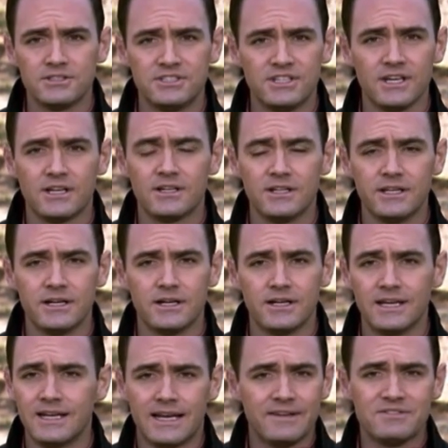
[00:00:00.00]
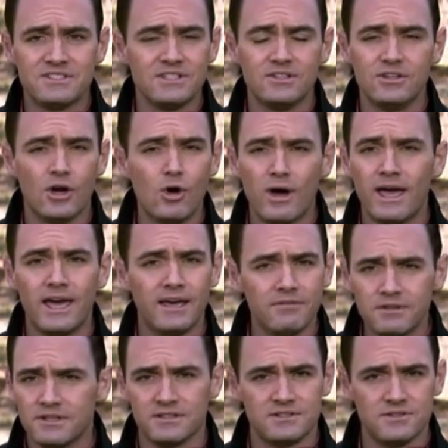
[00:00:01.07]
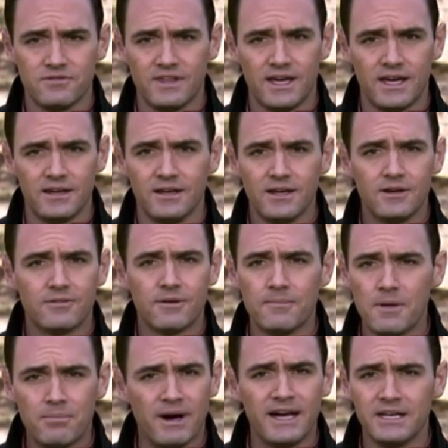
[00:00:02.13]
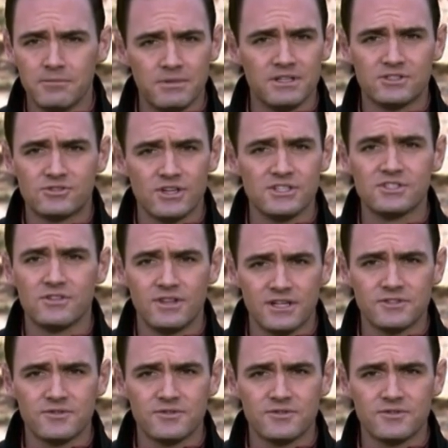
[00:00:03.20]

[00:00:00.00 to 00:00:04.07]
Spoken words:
to get cleared, and I've seen no evidence of that from the Biden administration thus